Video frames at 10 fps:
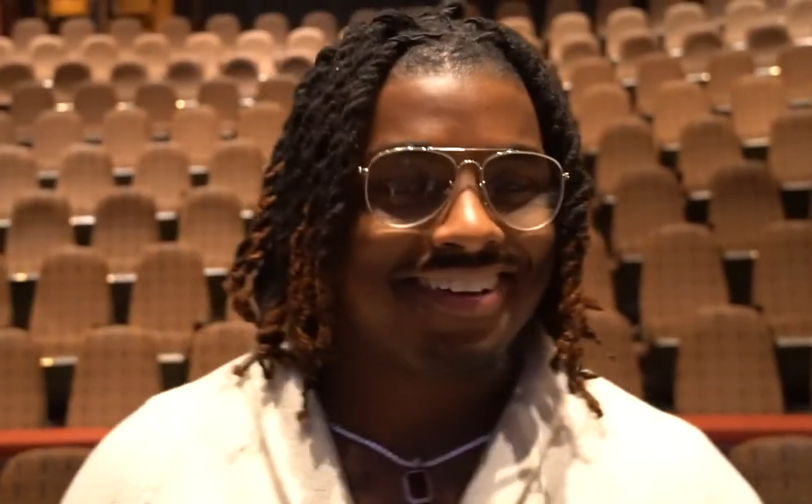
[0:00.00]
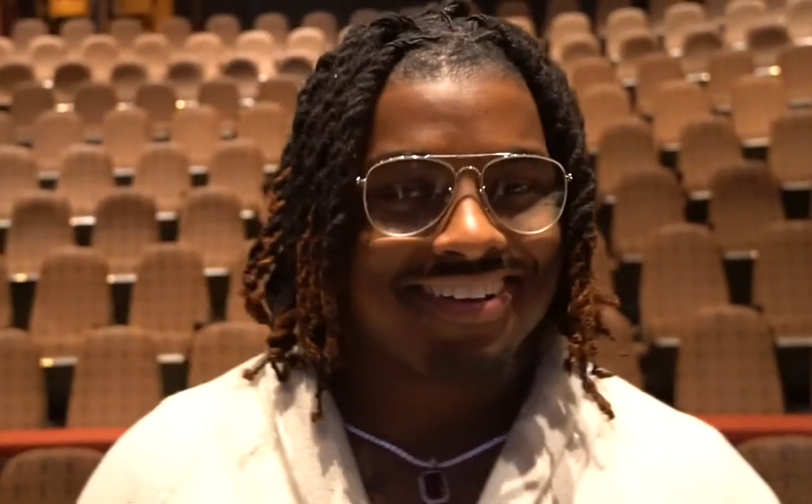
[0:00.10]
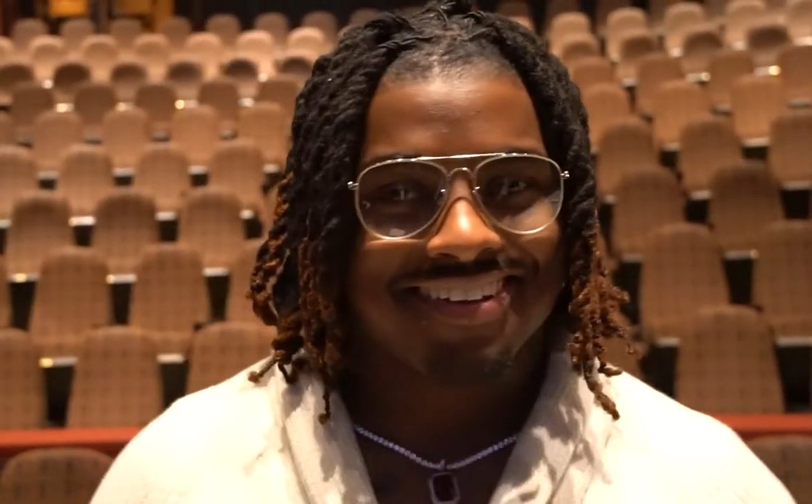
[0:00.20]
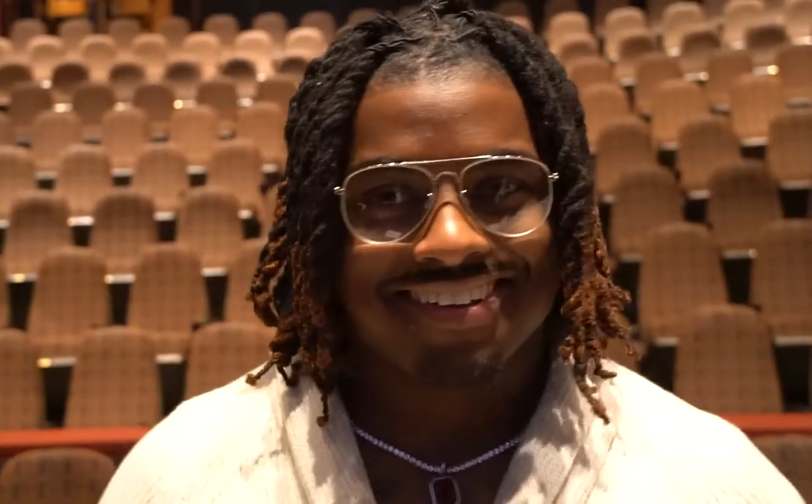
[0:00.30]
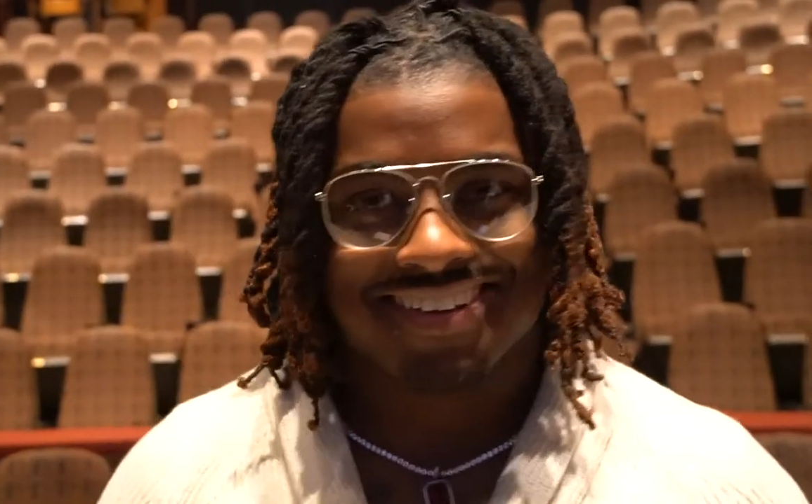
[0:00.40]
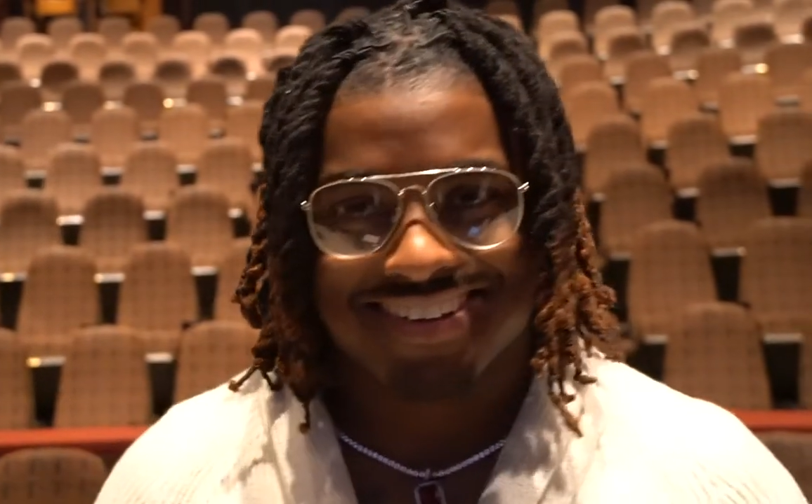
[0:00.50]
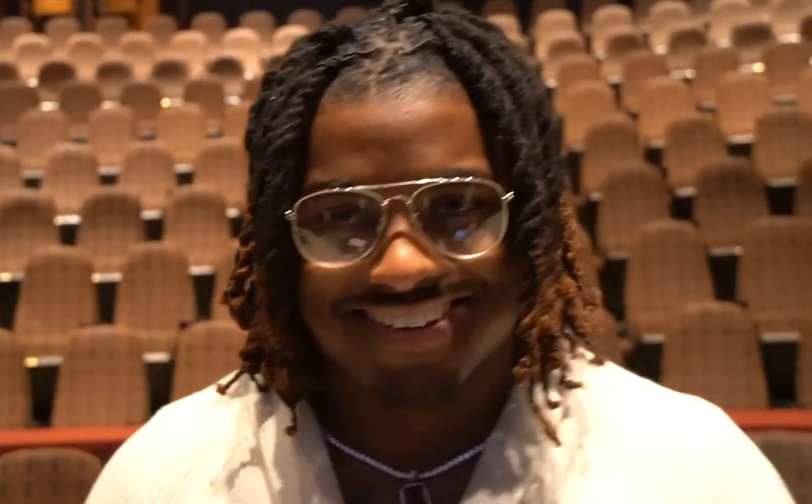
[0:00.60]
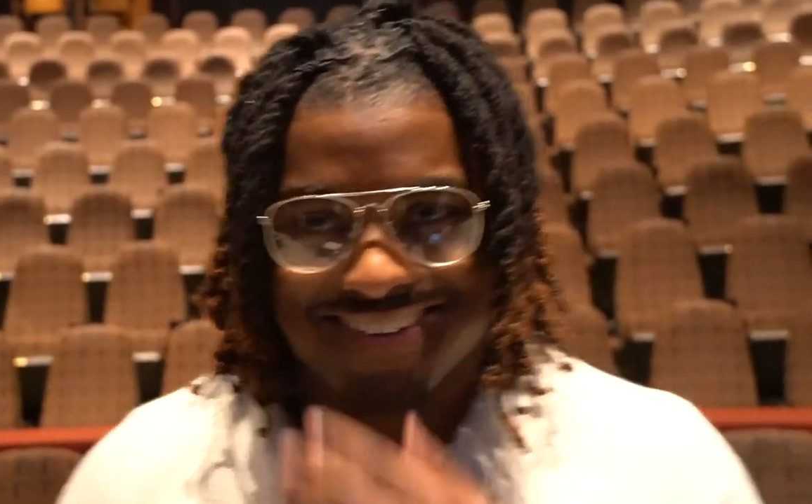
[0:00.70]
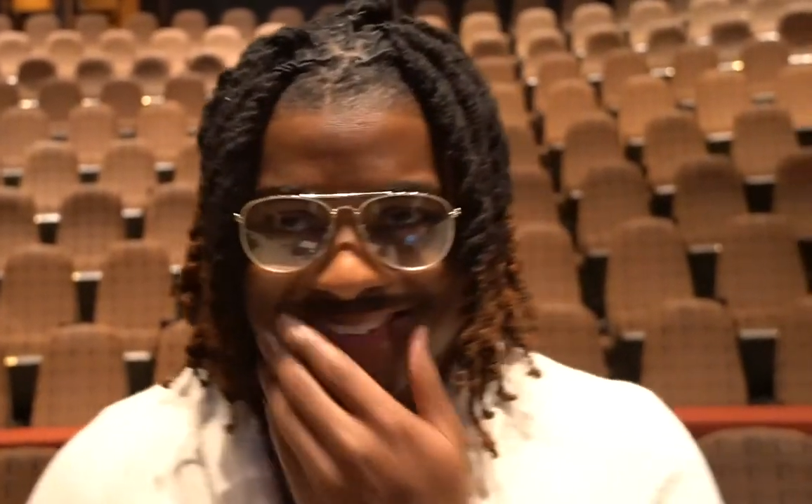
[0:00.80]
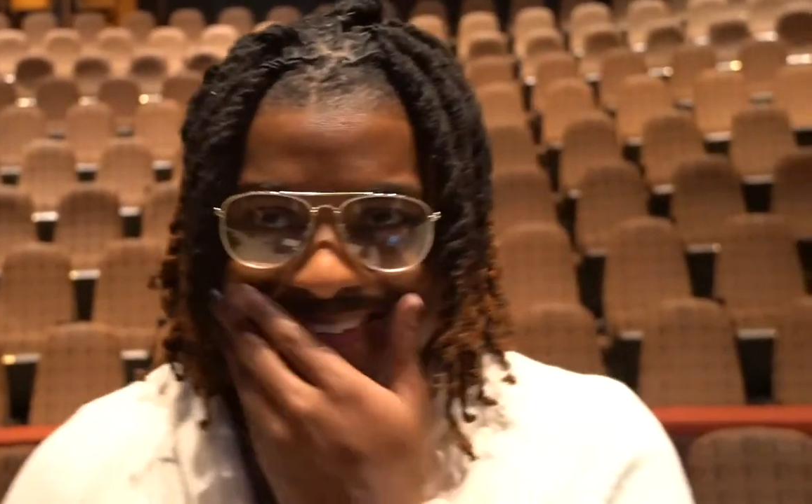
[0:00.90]
Yeah, I remember.
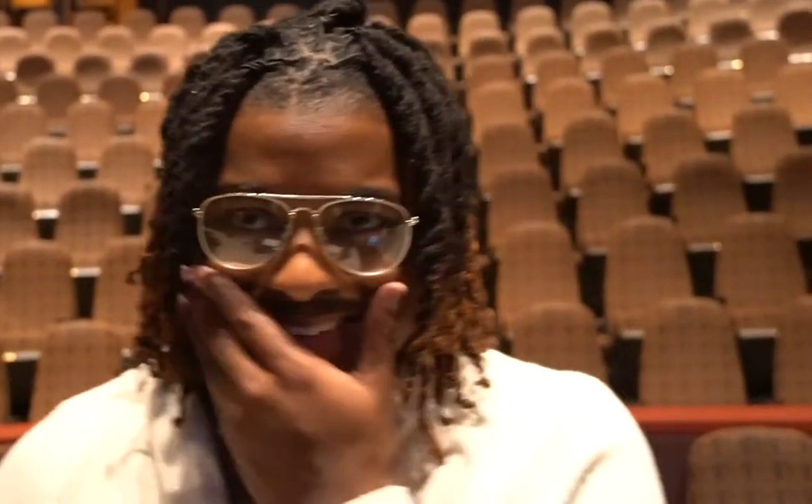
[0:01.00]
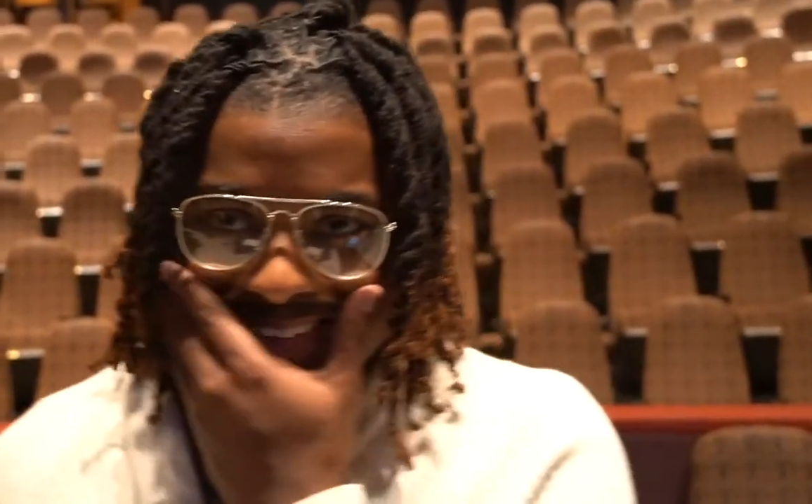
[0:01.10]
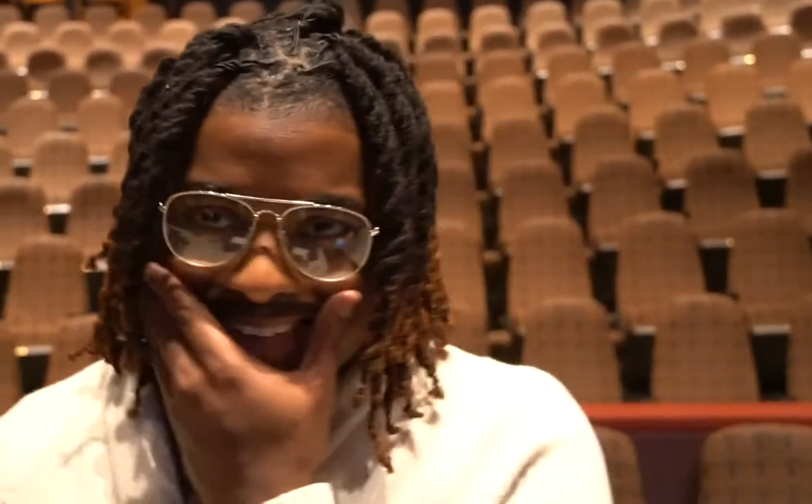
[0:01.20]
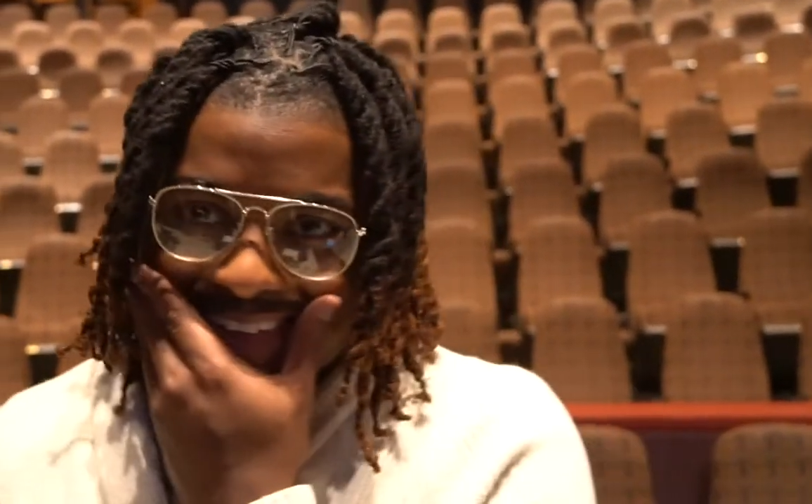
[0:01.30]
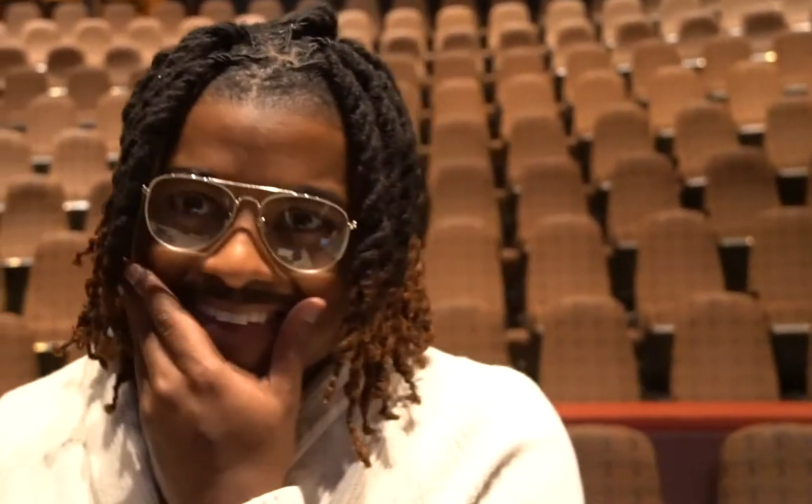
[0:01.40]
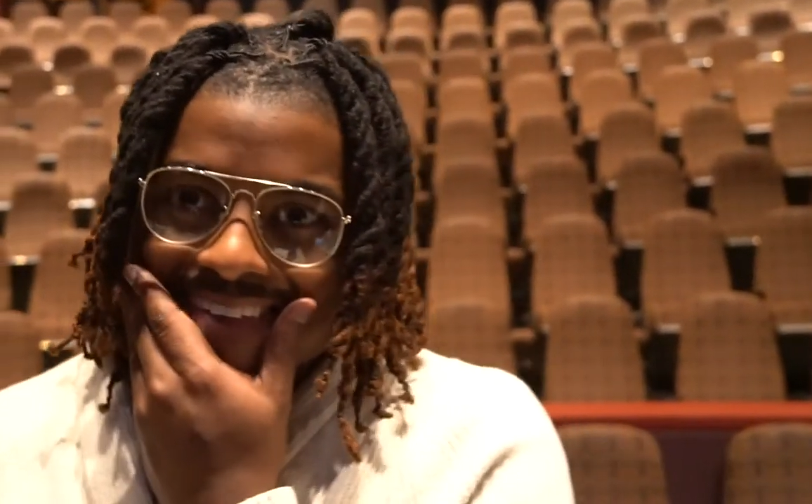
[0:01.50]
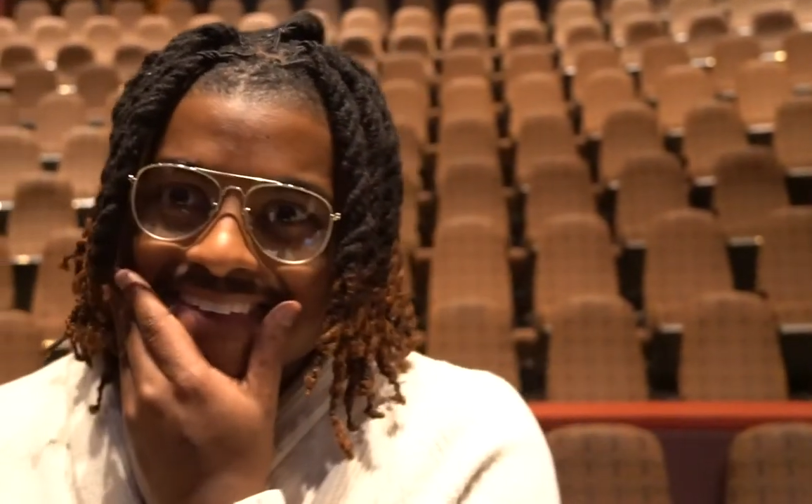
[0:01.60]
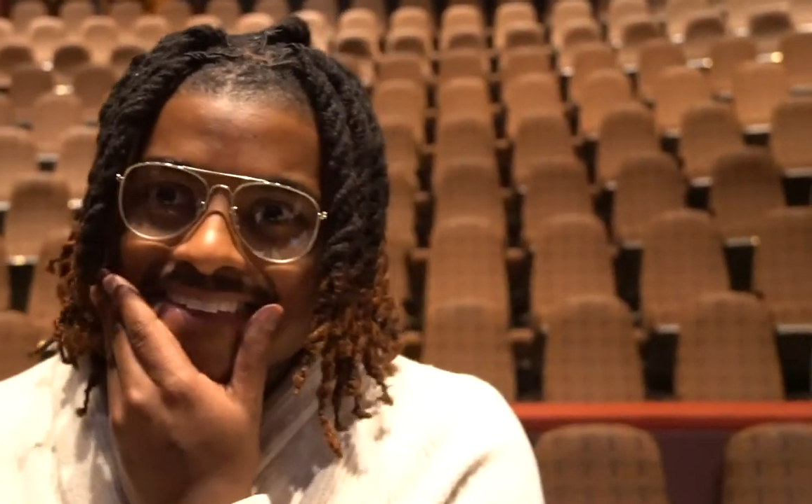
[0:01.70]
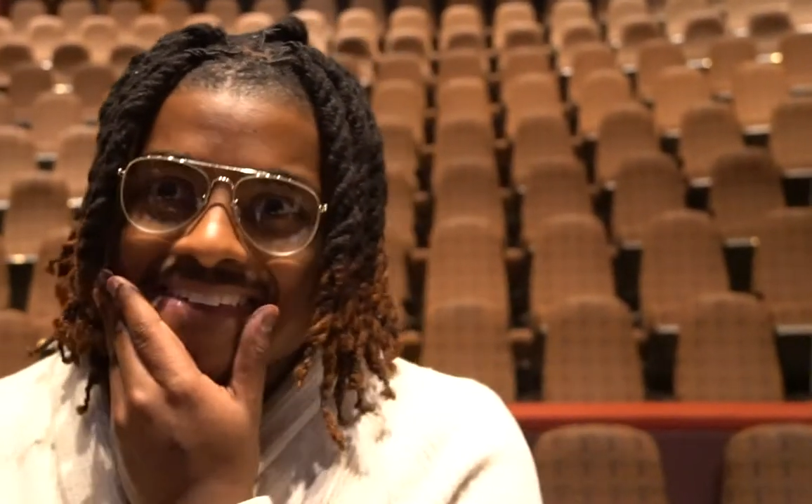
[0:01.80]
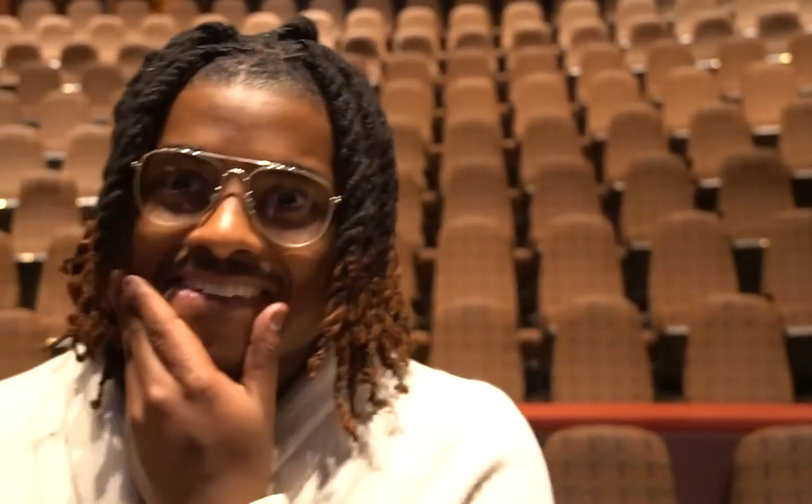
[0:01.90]
What's going to go into that
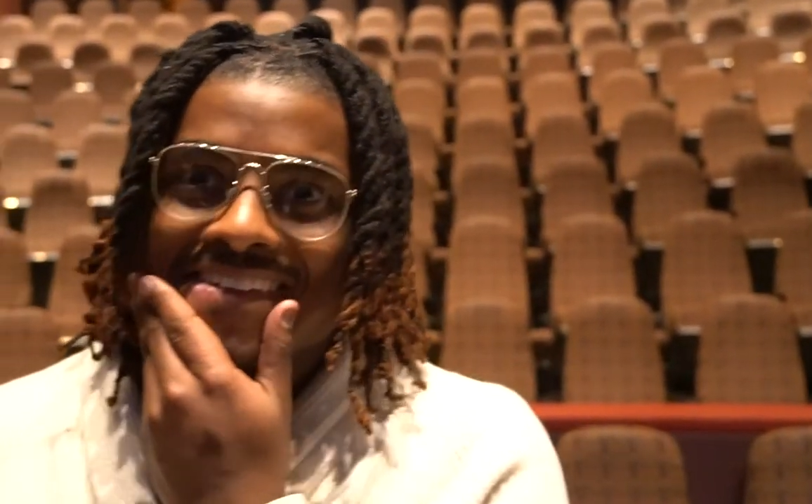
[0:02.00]
decision